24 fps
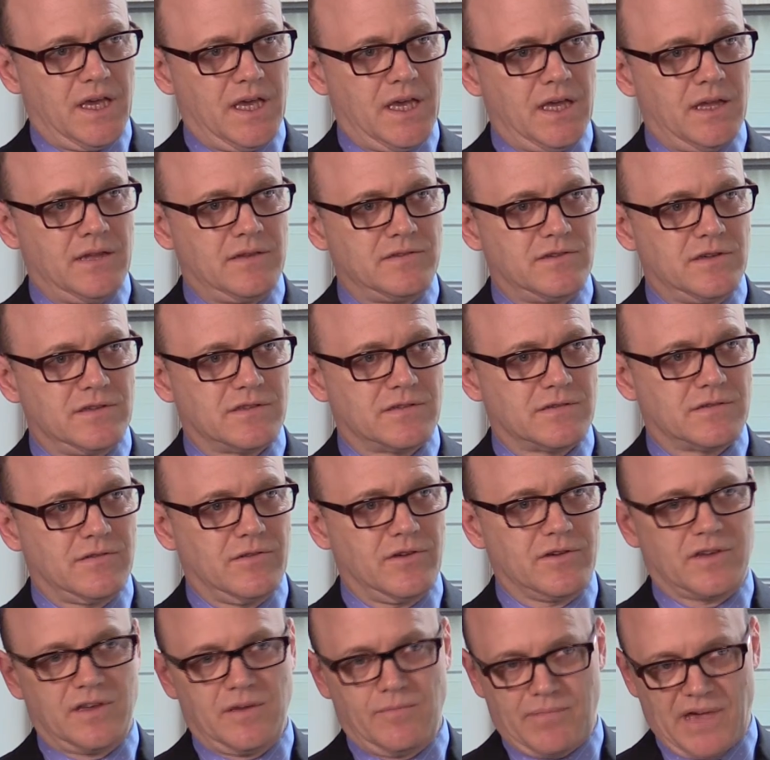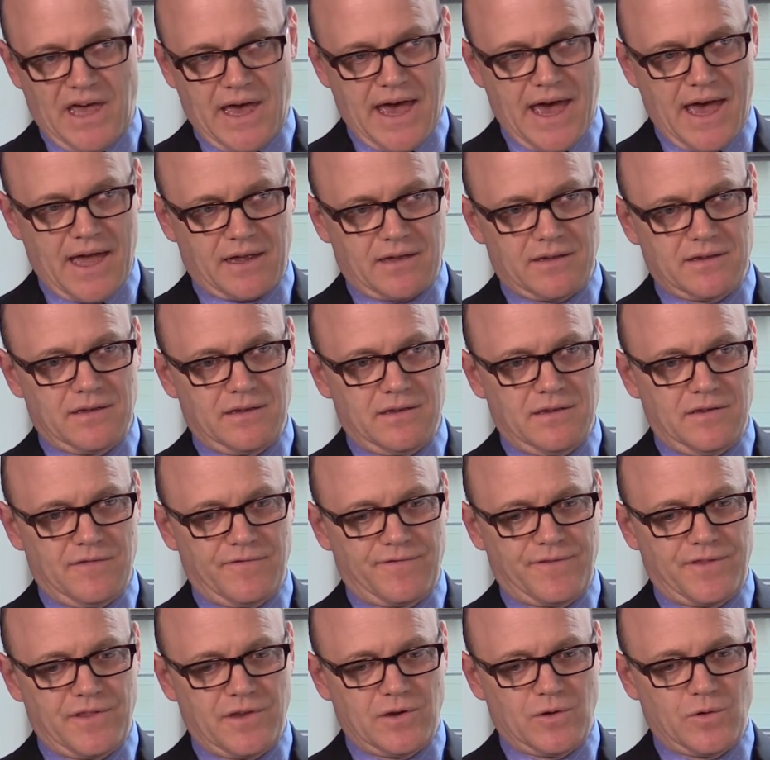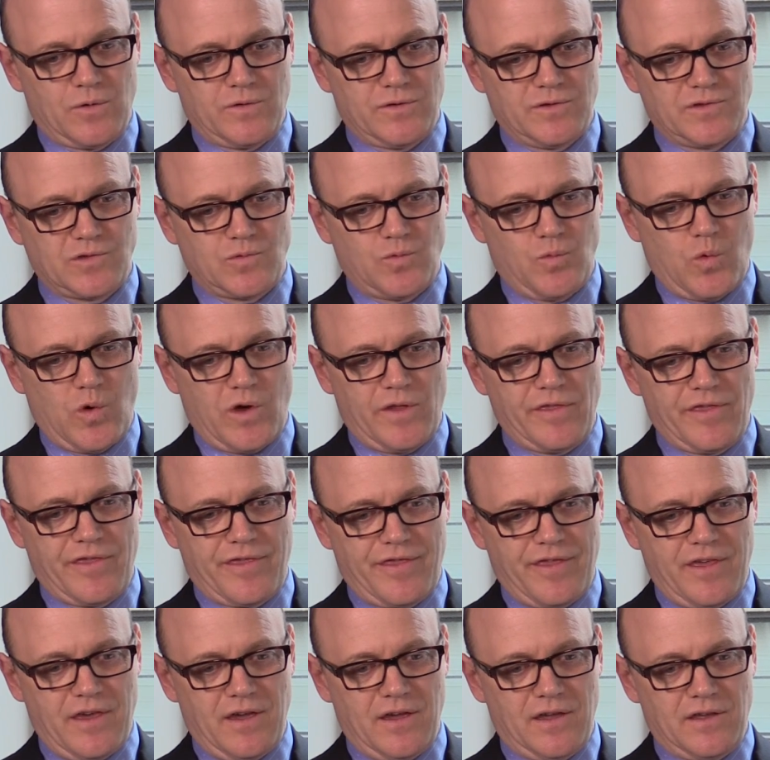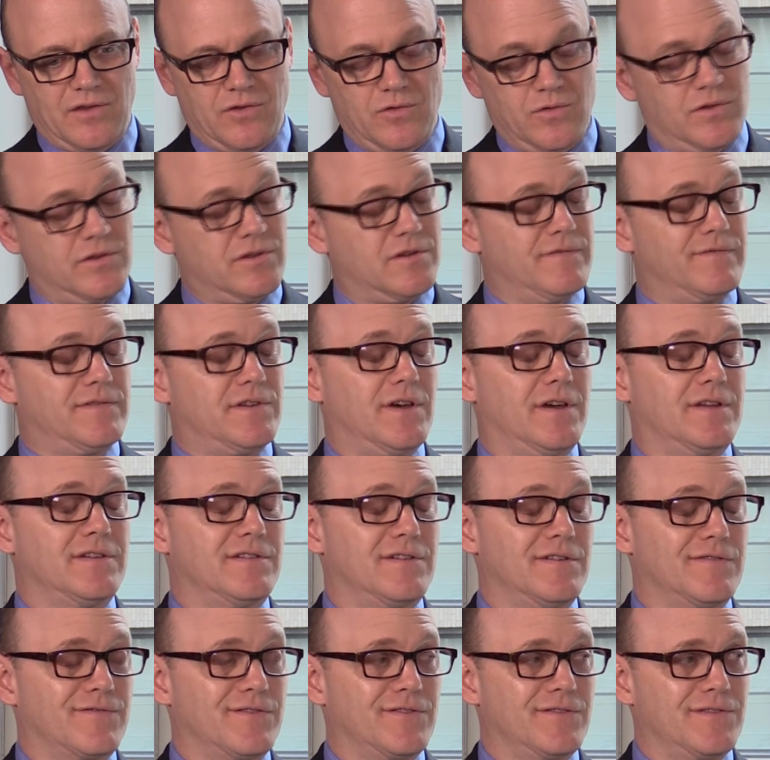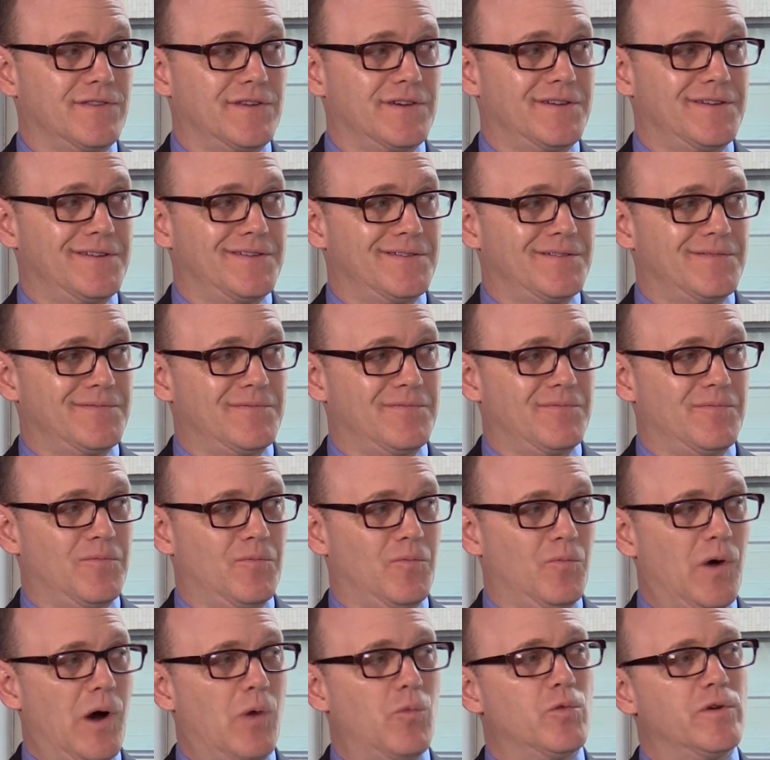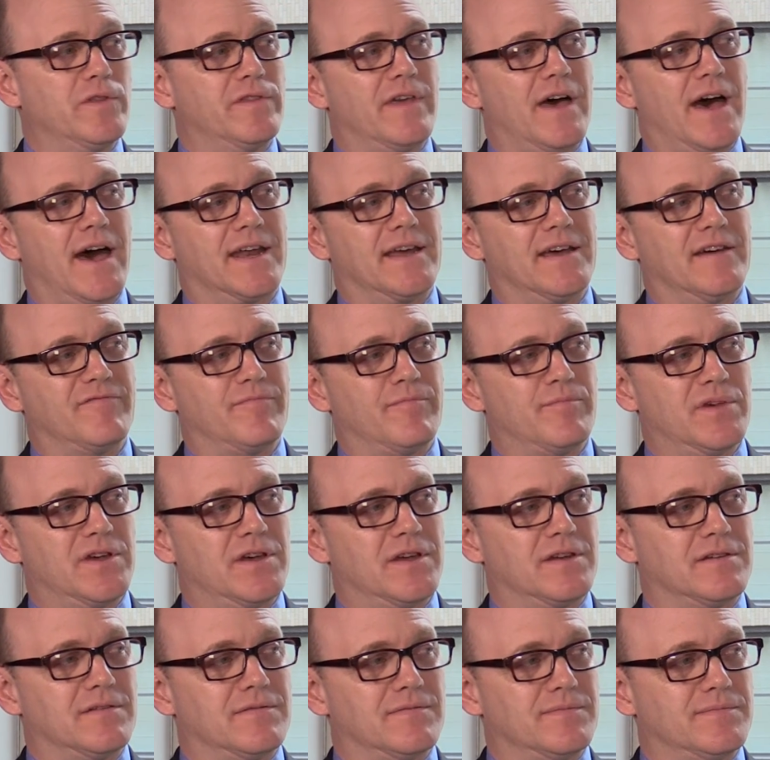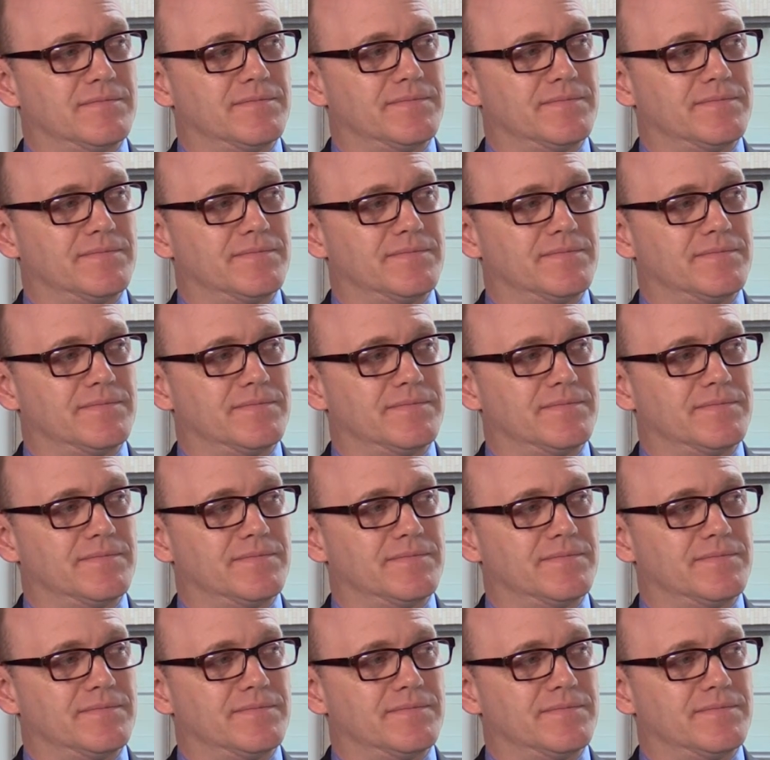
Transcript: And just looking back, if there was one thing you could have done differently, what would that have been?